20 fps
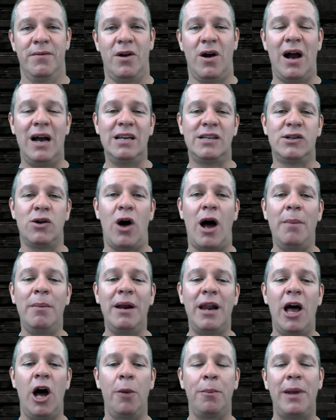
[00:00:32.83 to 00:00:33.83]
All right, so I'm
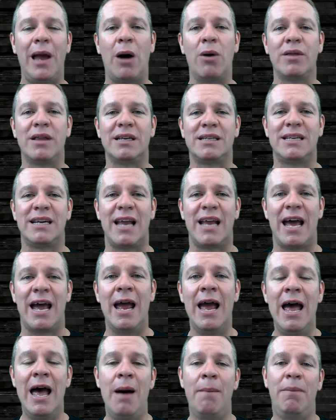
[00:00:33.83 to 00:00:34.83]
going to help you out with this today,
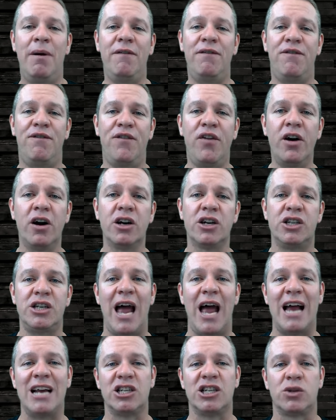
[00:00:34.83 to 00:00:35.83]
but first,
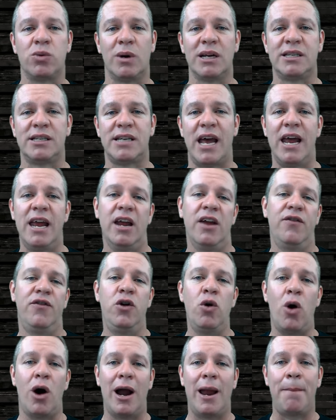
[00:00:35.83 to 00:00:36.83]
I just want to say if
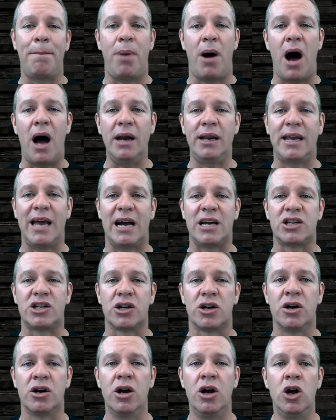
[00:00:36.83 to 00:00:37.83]
you are a
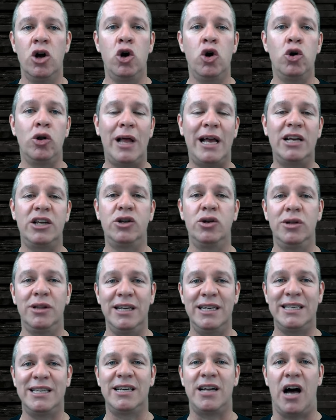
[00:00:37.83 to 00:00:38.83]
podcaster who likes to
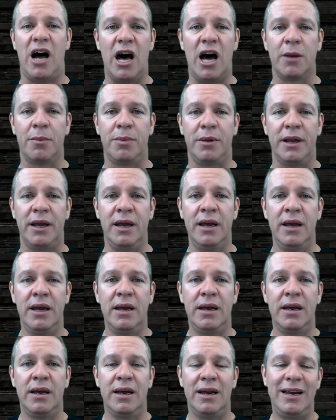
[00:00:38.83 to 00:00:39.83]
listen audibly,
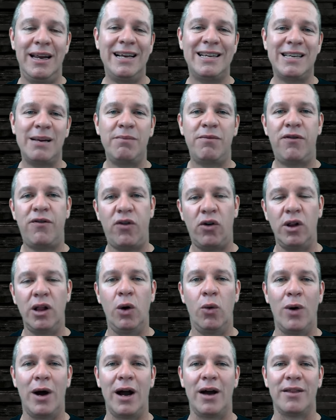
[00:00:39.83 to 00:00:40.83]
and yes, I'm fully
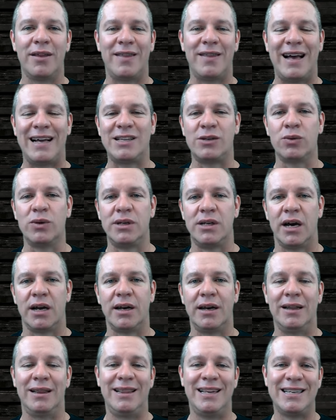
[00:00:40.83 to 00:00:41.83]
aware that that's
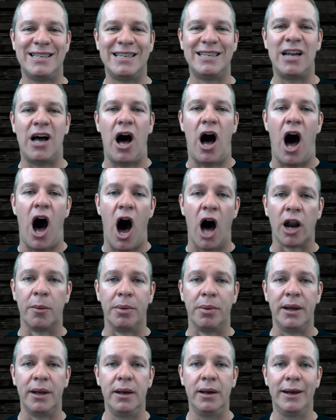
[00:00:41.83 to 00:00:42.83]
redundant, listen
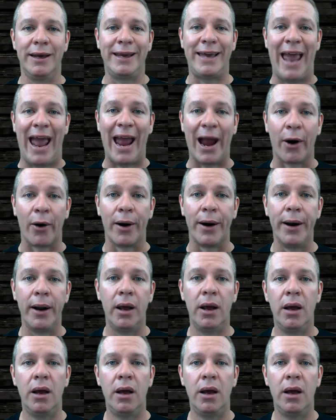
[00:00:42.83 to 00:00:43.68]
audibly, Karen.